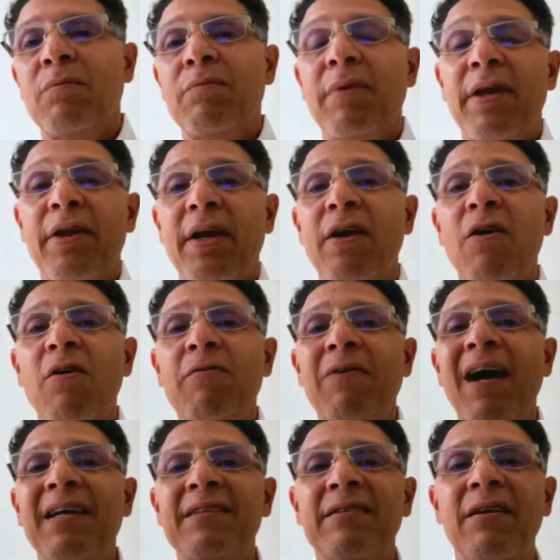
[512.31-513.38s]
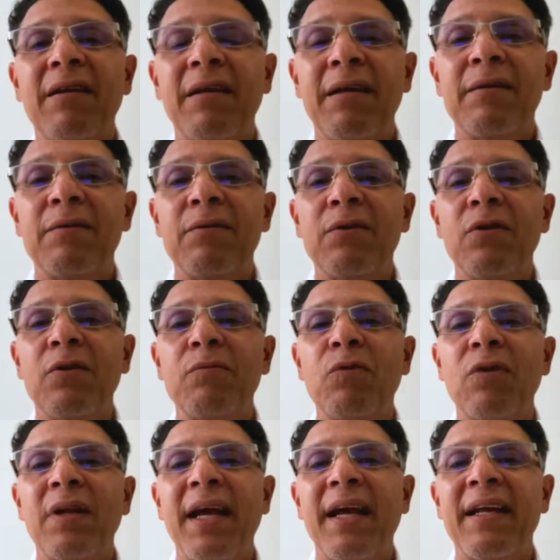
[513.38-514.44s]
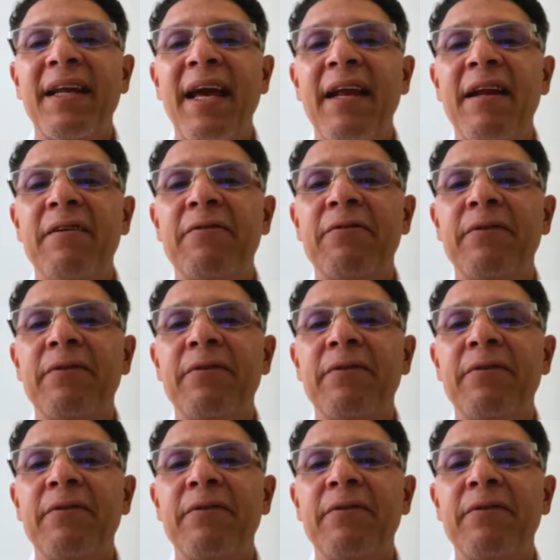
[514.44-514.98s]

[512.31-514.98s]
But you can go faster and look more like a native.